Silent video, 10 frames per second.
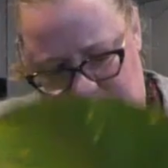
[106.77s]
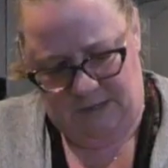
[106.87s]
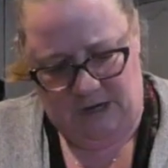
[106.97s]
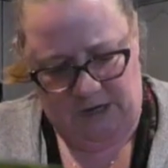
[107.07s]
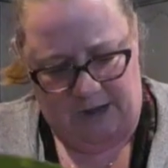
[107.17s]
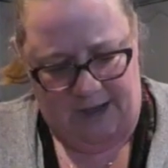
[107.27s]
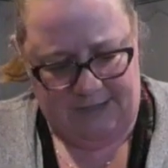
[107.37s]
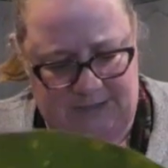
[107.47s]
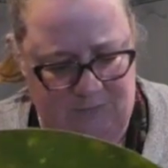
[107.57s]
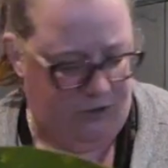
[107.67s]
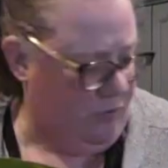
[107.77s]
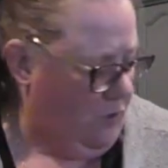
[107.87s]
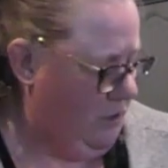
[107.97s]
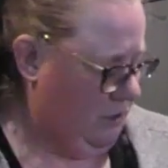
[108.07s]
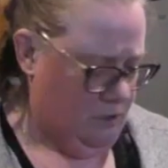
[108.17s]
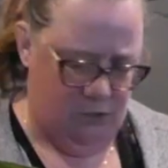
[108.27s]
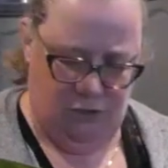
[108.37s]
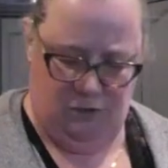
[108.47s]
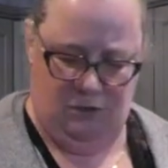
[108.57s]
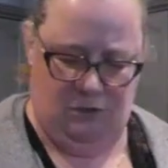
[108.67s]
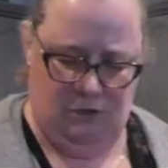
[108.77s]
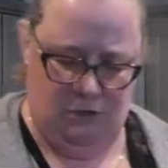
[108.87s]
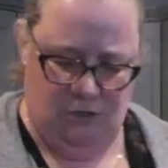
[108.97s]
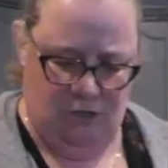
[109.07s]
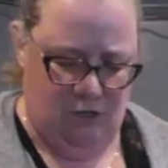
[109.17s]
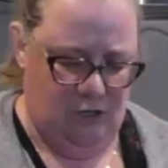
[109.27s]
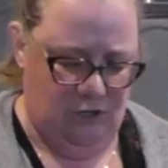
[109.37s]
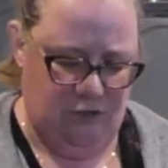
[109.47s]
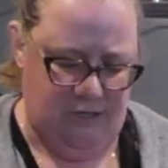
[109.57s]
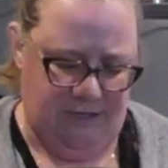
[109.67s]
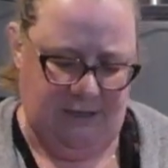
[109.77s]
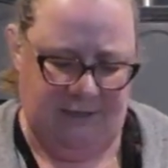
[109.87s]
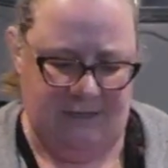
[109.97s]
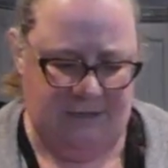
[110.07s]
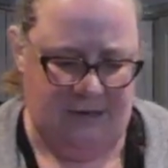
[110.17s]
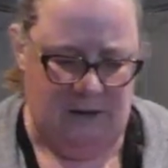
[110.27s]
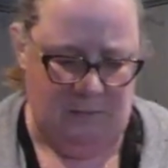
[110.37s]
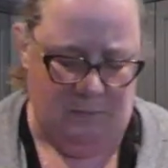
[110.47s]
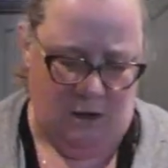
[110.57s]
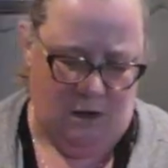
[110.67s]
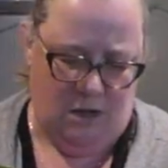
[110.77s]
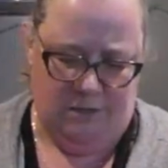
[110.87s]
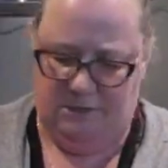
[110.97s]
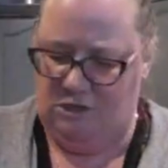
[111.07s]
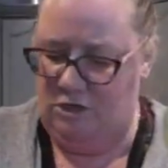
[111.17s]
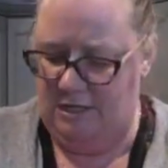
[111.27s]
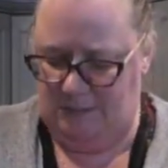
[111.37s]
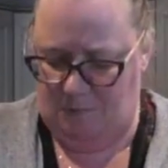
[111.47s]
Now I'm going to add some soil to this existing pot, to this